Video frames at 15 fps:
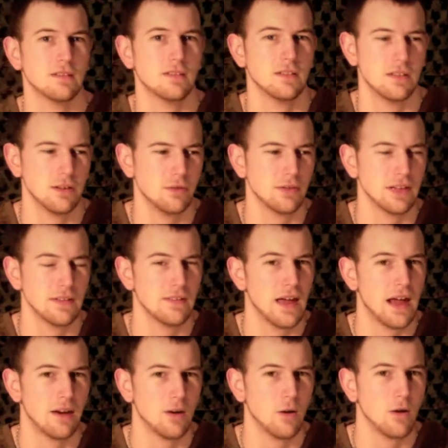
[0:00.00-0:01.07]
You don't need
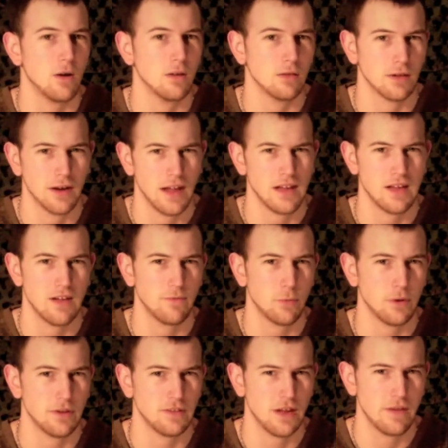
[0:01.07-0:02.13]
that at all. Or an
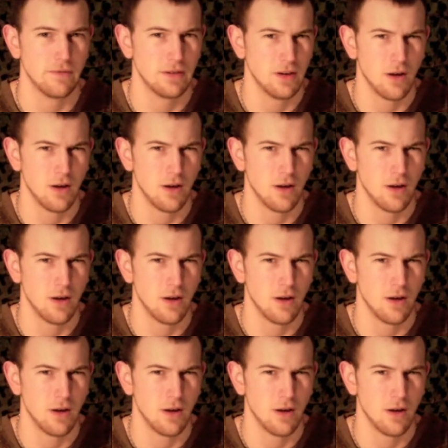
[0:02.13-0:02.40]
AK-47?